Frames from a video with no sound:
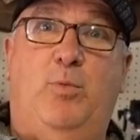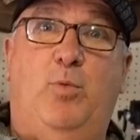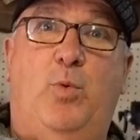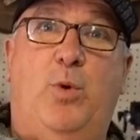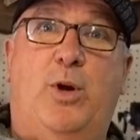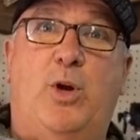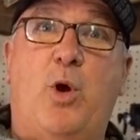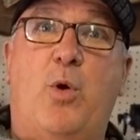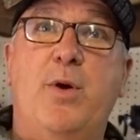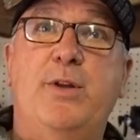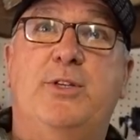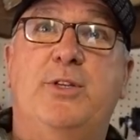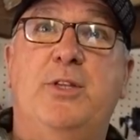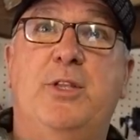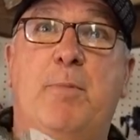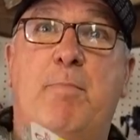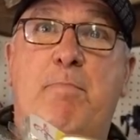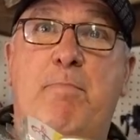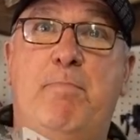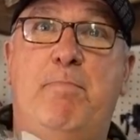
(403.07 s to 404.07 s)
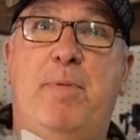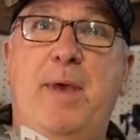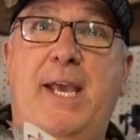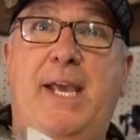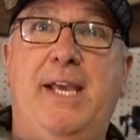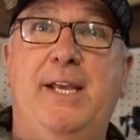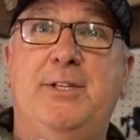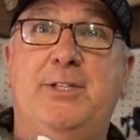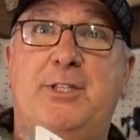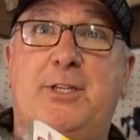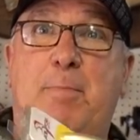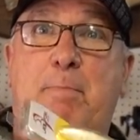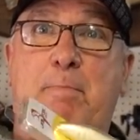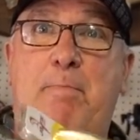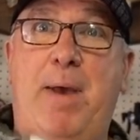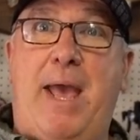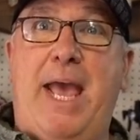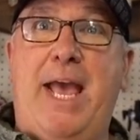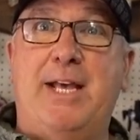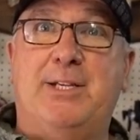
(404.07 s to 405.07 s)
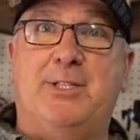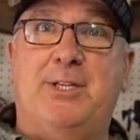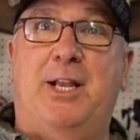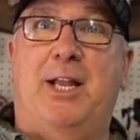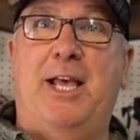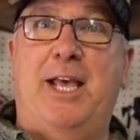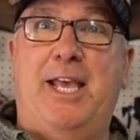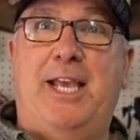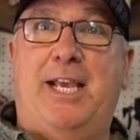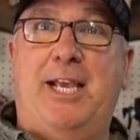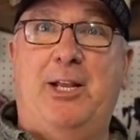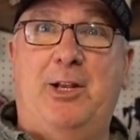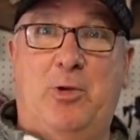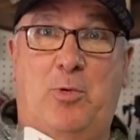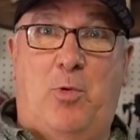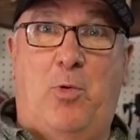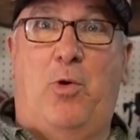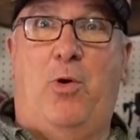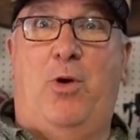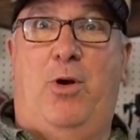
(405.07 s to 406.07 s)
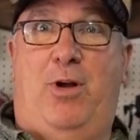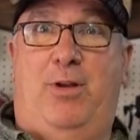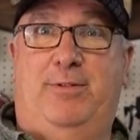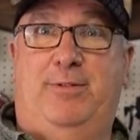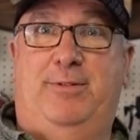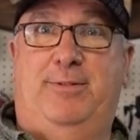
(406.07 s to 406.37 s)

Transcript: We're going to the biggest bass lake in the world.